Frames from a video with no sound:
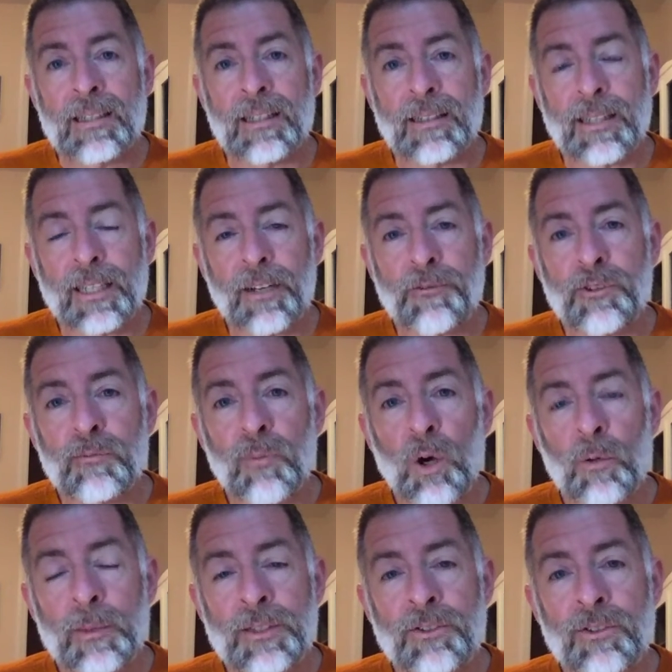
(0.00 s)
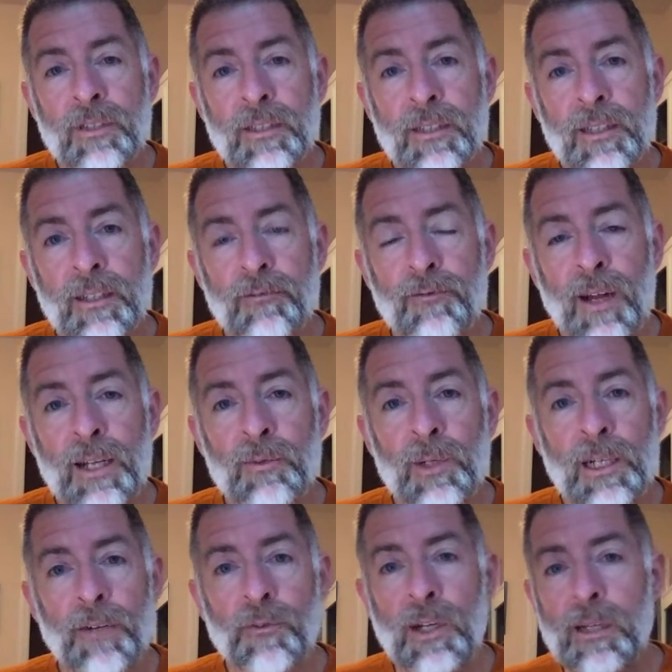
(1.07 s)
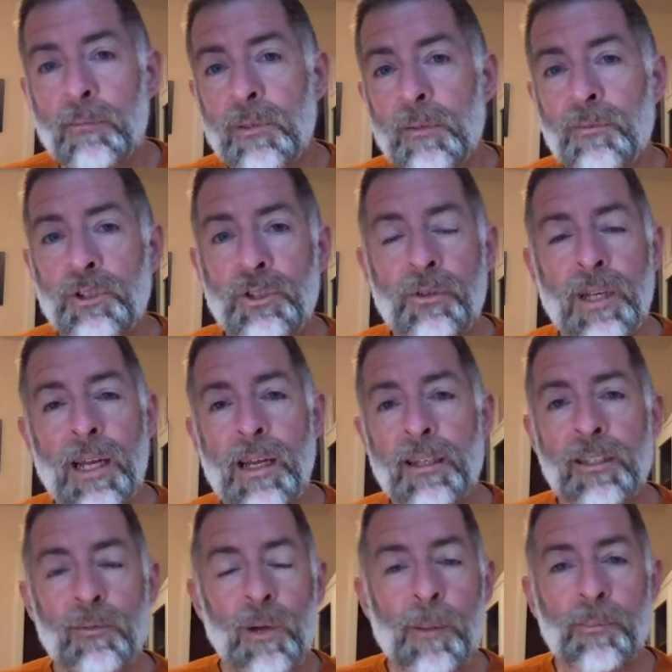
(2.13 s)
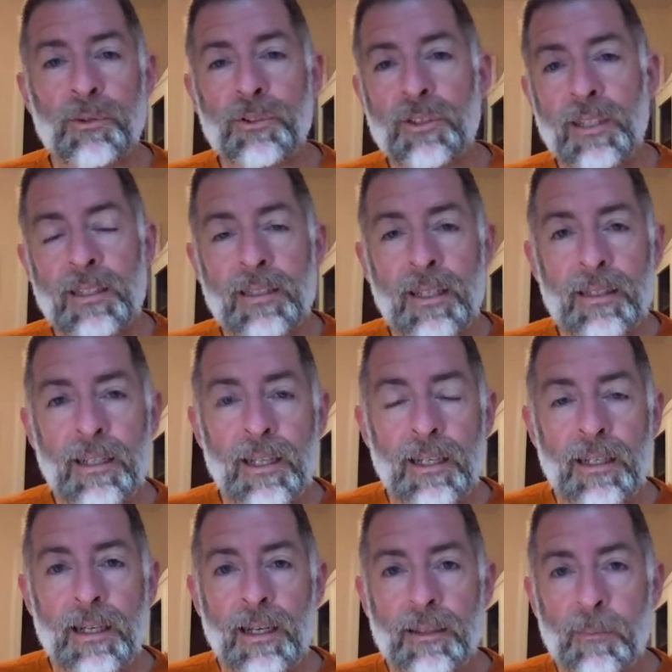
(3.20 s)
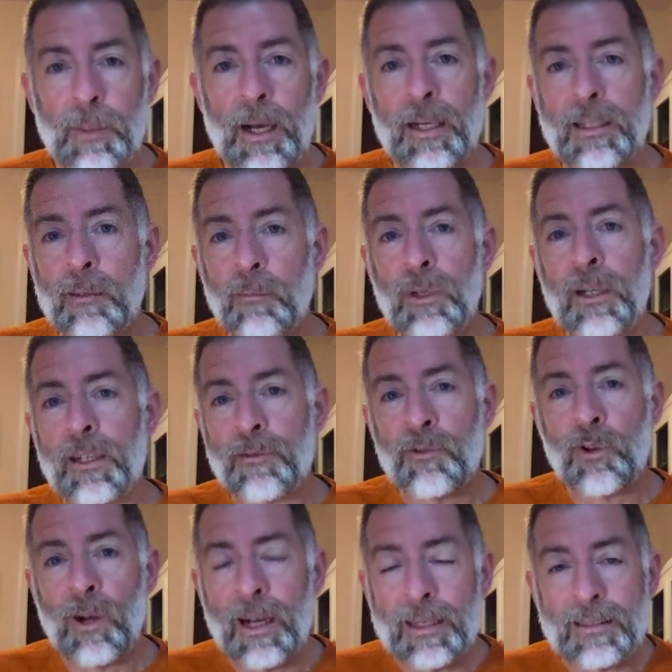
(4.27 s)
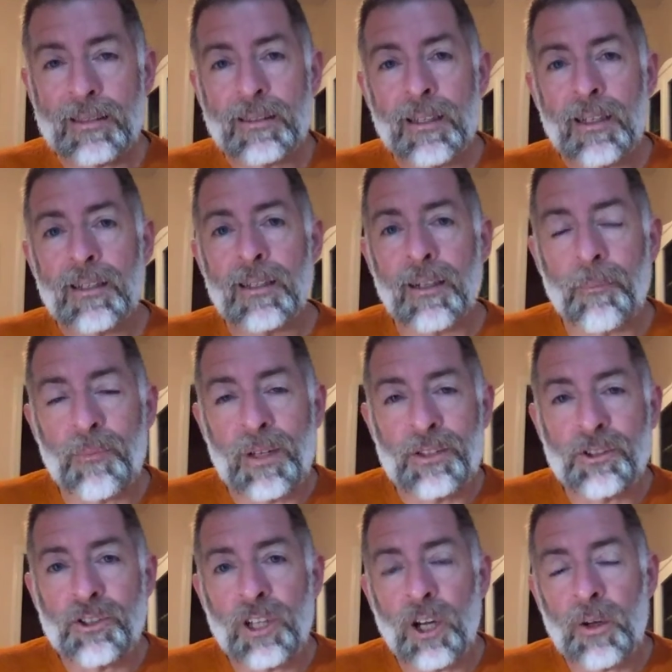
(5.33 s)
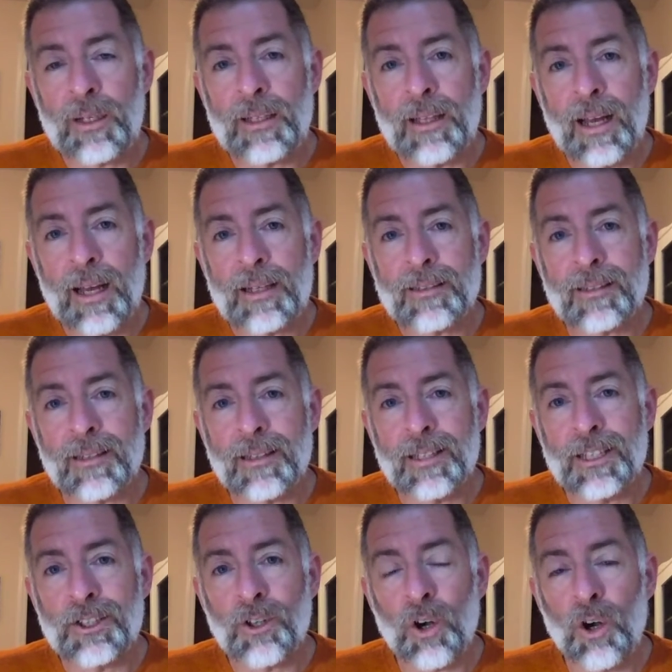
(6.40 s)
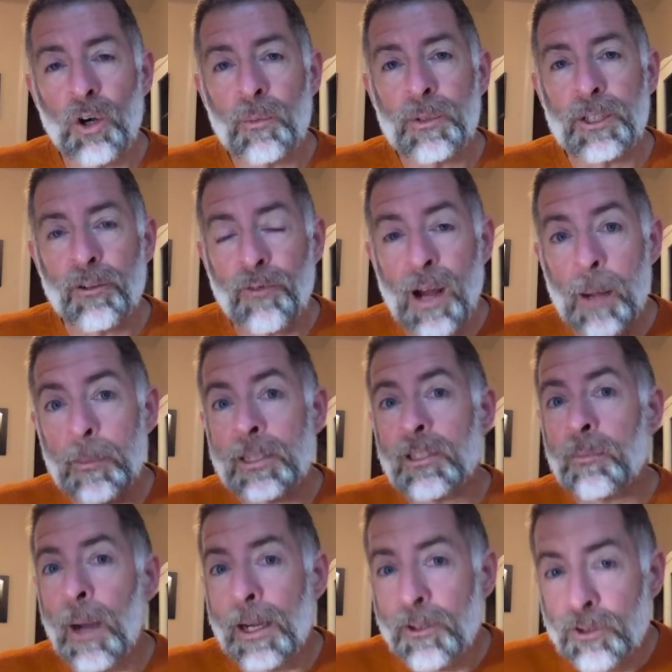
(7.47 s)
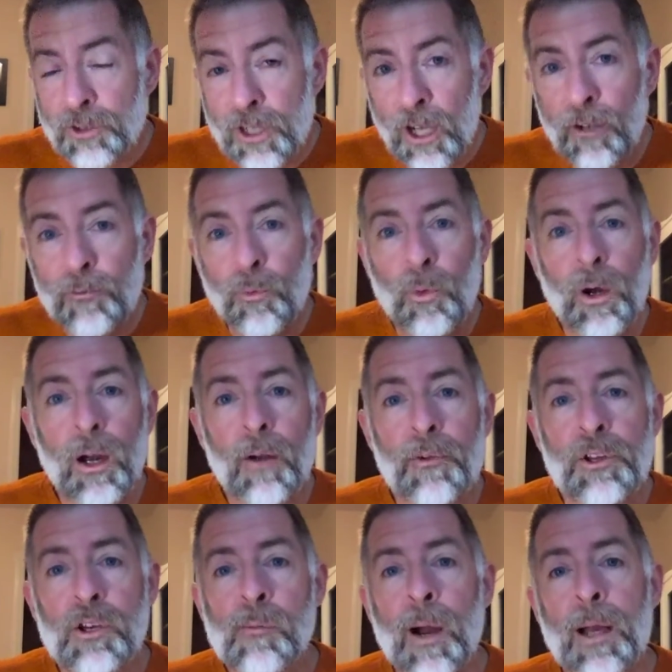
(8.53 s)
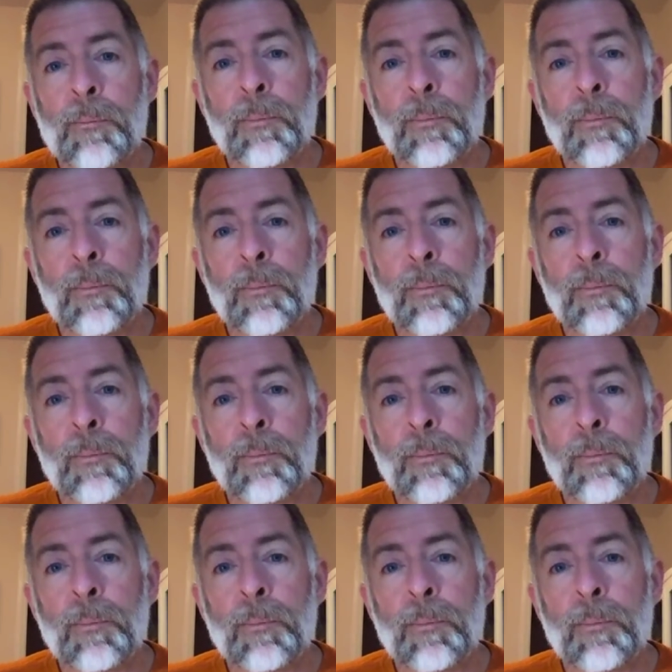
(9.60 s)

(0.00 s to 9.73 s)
Take a few moments and find whatever emblems you can to represent that the body and blood of Christ, and sharing that in your home with your families, by yourself, wherever you might